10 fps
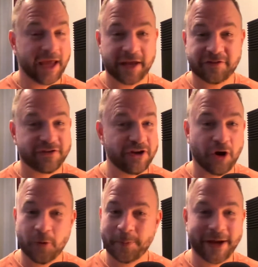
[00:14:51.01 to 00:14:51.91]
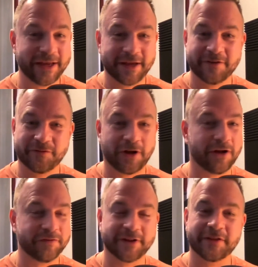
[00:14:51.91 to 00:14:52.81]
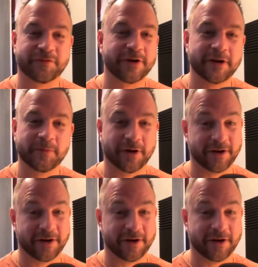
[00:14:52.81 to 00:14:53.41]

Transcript: It's nobody involved in the Freedom